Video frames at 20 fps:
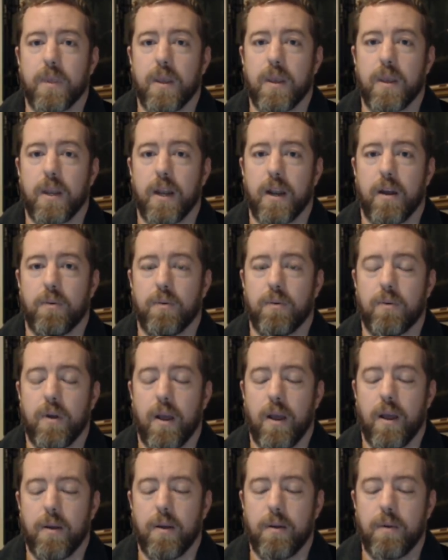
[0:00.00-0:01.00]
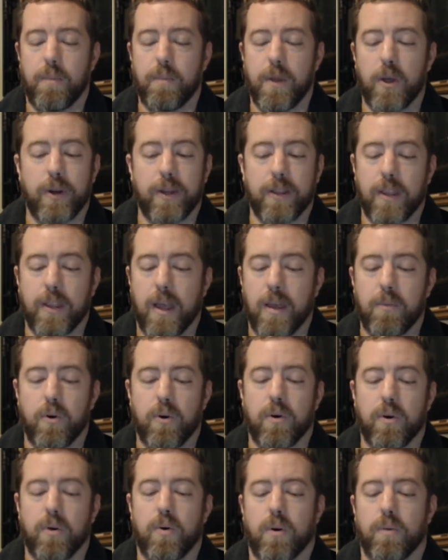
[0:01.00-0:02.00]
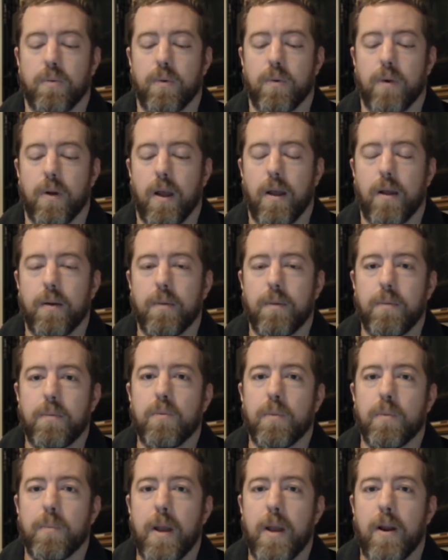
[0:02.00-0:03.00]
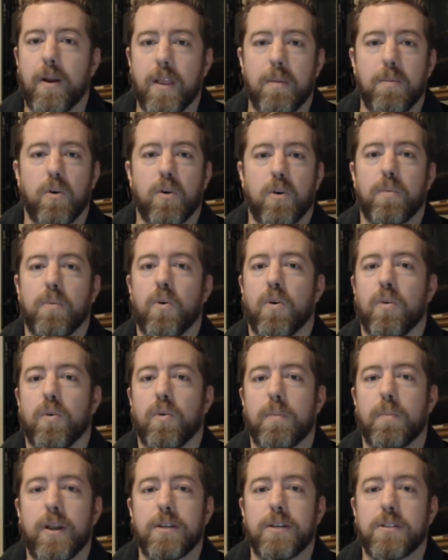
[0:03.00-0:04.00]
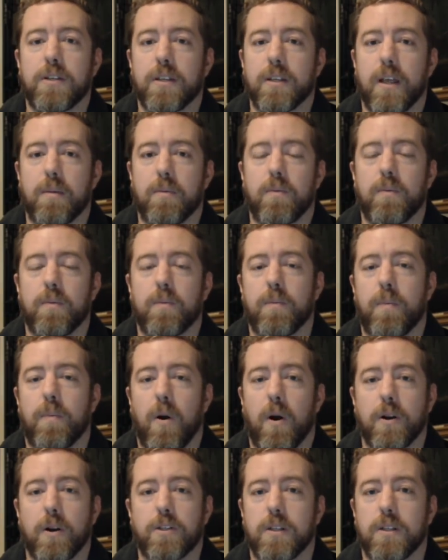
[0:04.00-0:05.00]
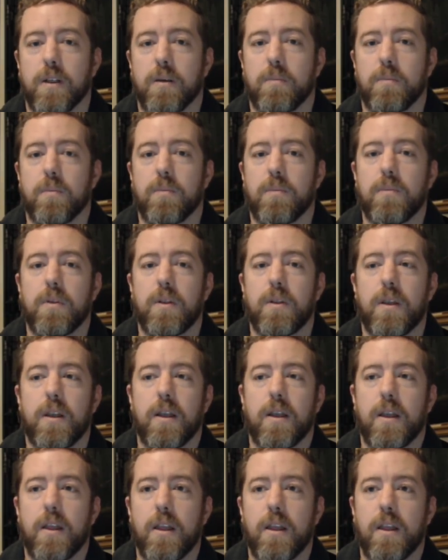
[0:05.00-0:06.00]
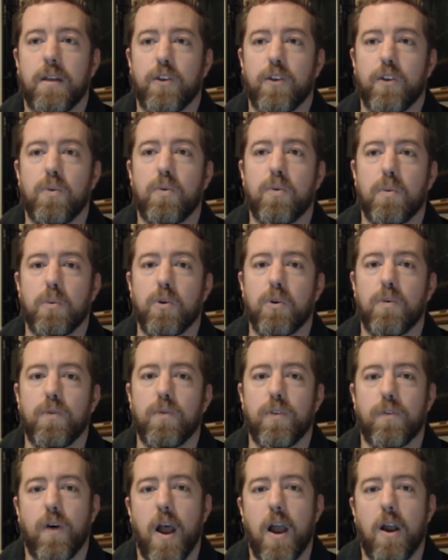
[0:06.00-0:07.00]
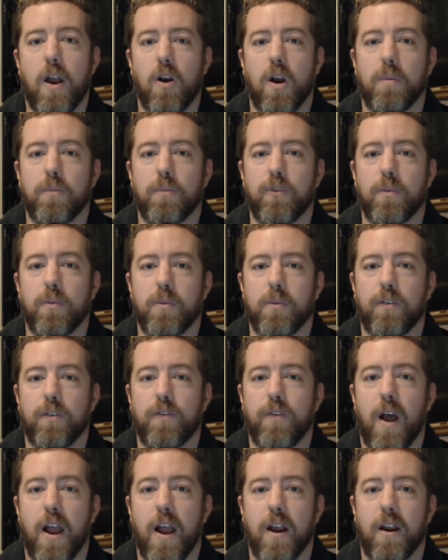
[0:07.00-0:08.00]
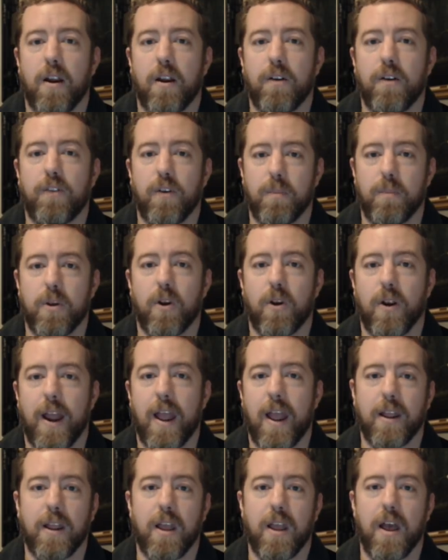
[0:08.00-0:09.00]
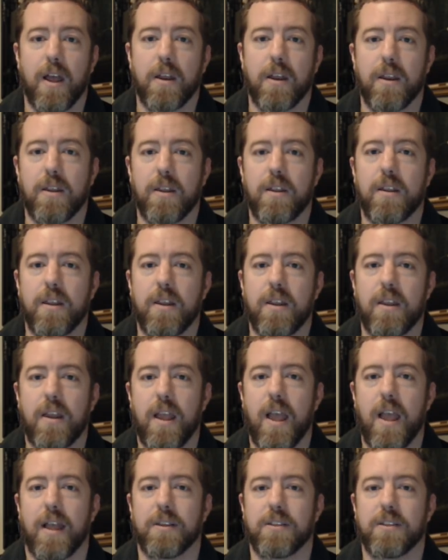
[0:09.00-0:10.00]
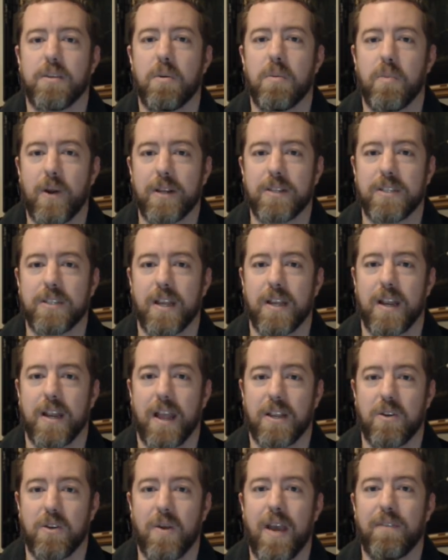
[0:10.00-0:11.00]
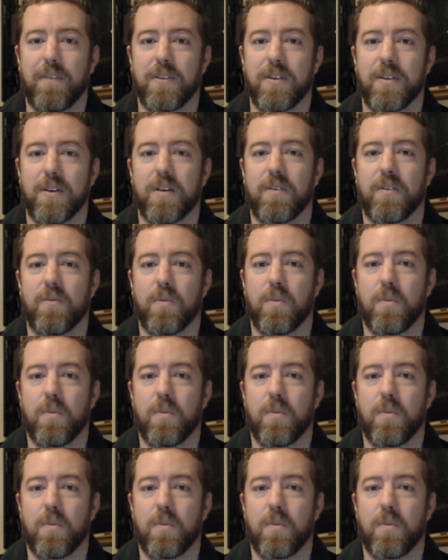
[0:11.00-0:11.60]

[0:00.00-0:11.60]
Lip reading: you know, building them or repairing them or replacing them, parts in them, if you remove the firearm from your handgun and someone breaks in and you have to